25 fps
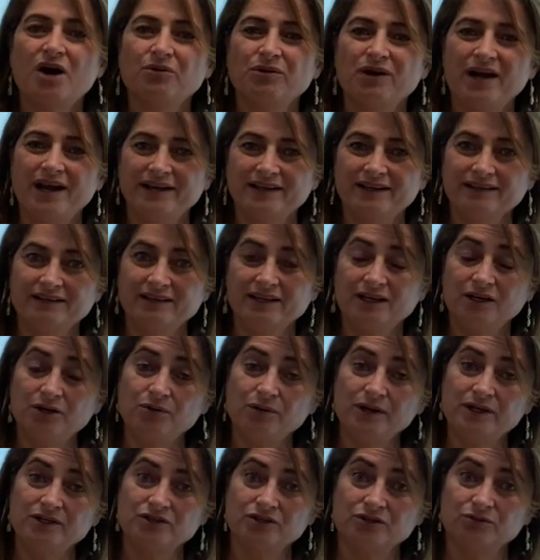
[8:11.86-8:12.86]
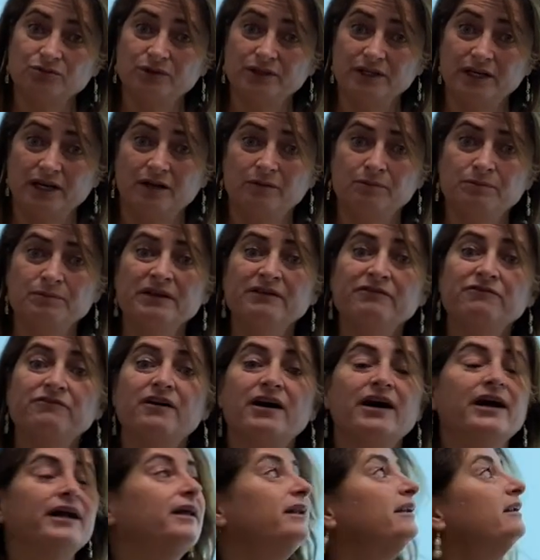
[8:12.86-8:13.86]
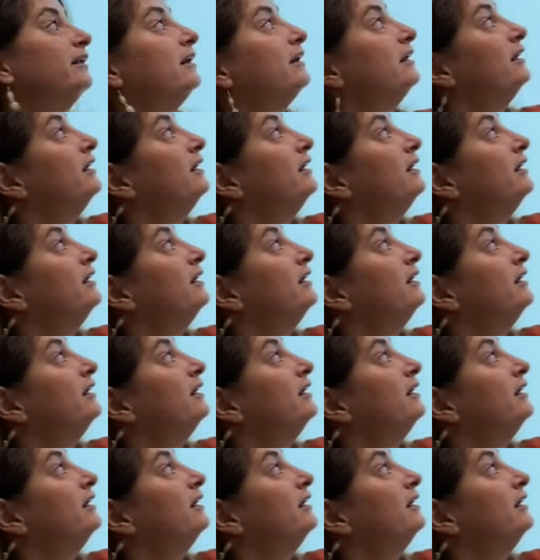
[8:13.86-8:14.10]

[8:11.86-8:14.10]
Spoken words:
writing the equation would help me find